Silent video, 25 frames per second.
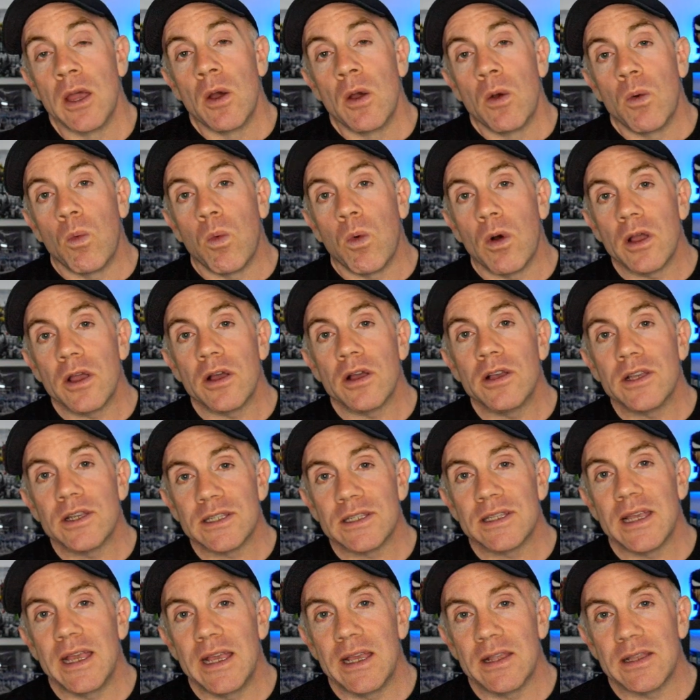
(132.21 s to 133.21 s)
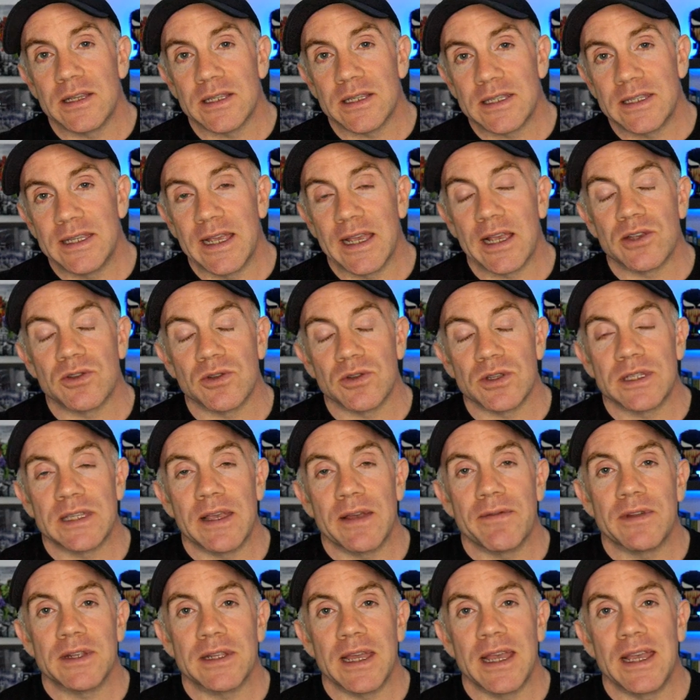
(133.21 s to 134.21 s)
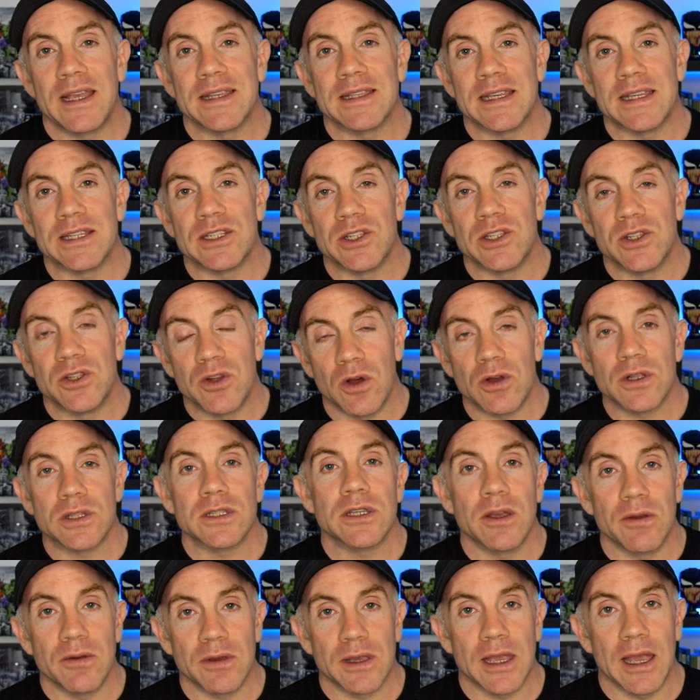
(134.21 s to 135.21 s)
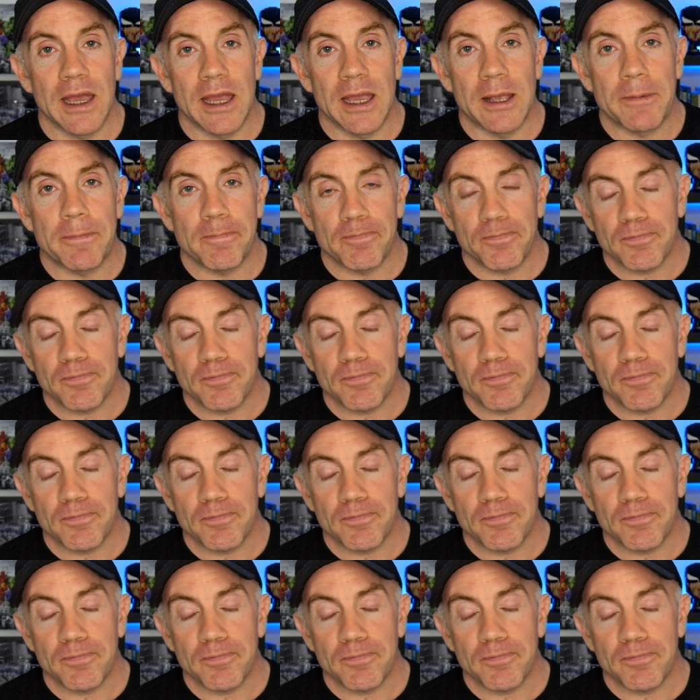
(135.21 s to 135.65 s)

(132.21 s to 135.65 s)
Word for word: Why I say that six or seven days is not okay